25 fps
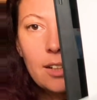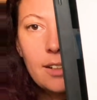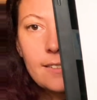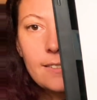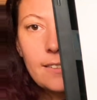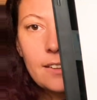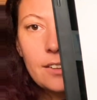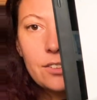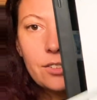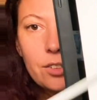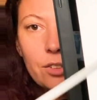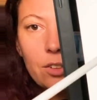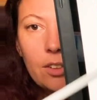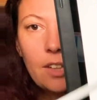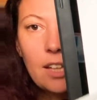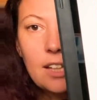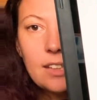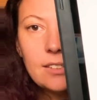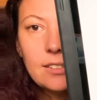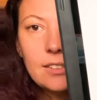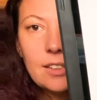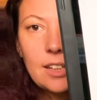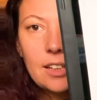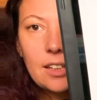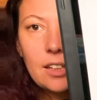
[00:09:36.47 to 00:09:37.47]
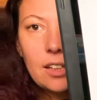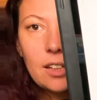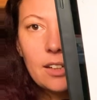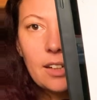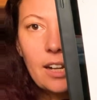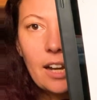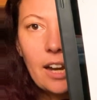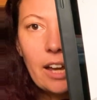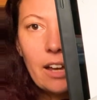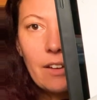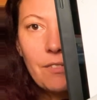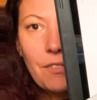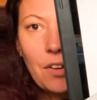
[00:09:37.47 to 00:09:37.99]
They sold last night on
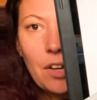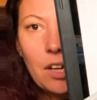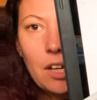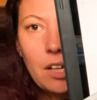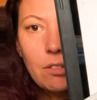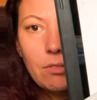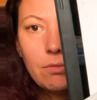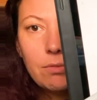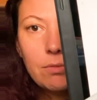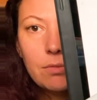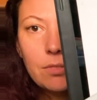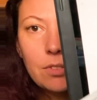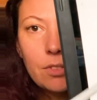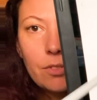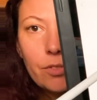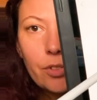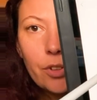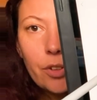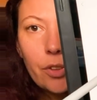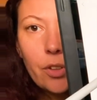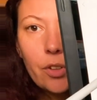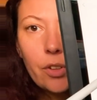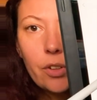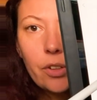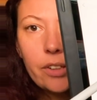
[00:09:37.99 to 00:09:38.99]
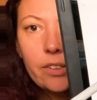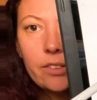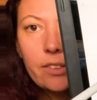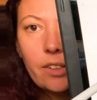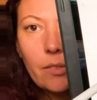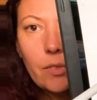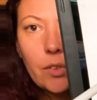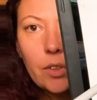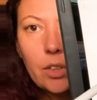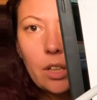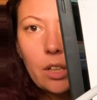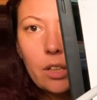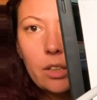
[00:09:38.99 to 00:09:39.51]
half off for
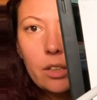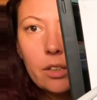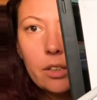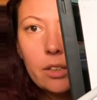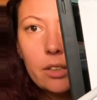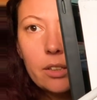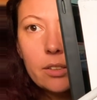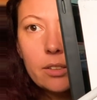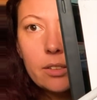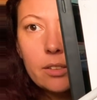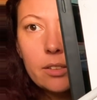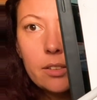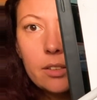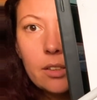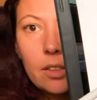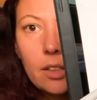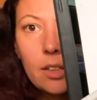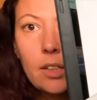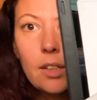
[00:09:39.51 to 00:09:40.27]
$37.